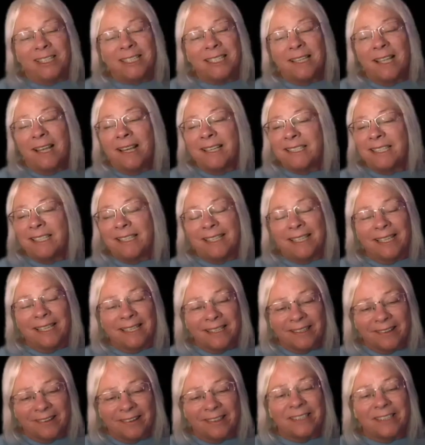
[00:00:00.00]
light at the
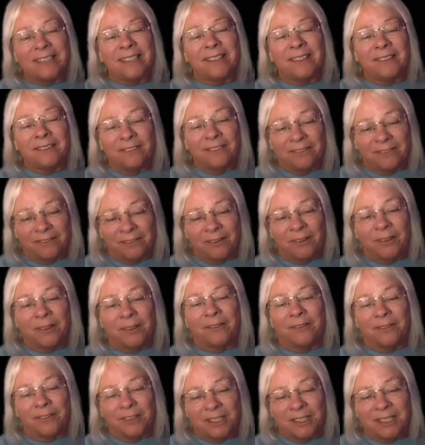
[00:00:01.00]
end of the tunnel
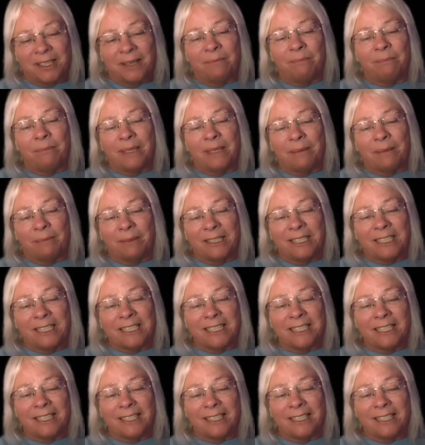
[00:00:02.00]
for some people, isn't